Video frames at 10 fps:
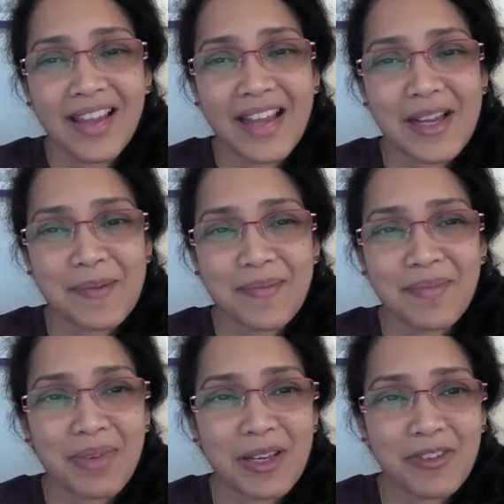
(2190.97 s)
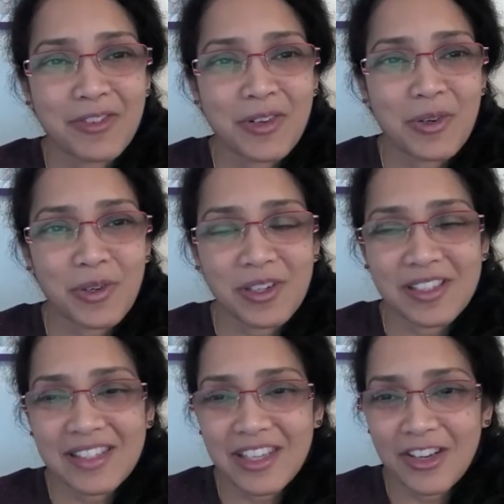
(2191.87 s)
But of
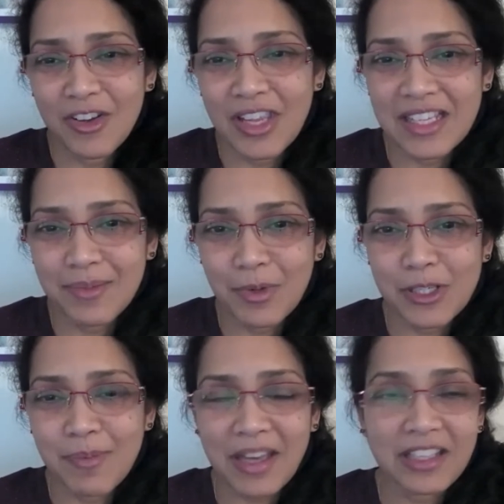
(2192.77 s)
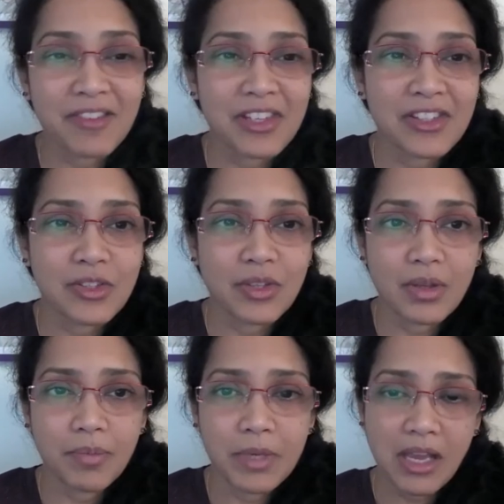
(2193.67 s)
course, you know, his perspective is
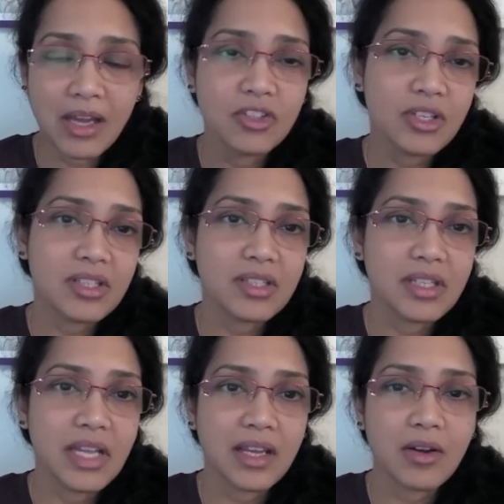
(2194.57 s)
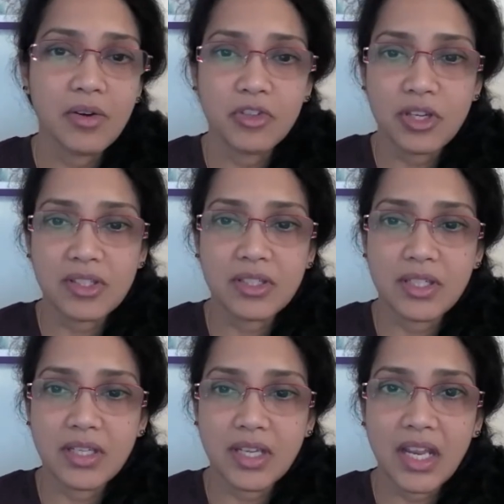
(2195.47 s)
beyond just like, oh,
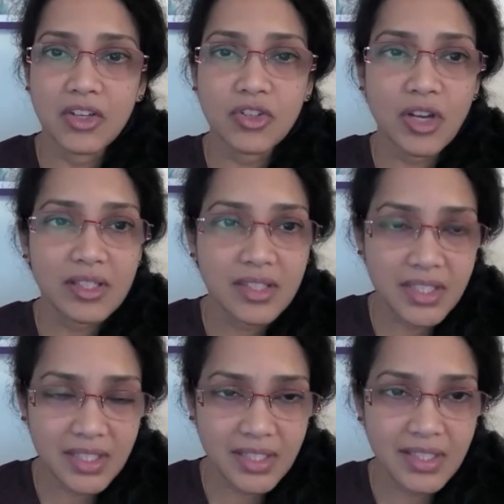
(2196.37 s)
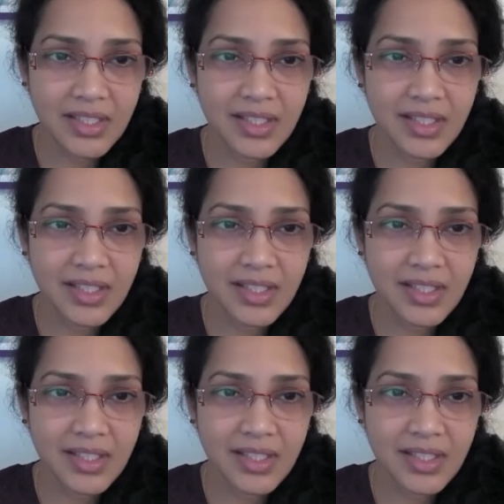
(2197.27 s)
just entrust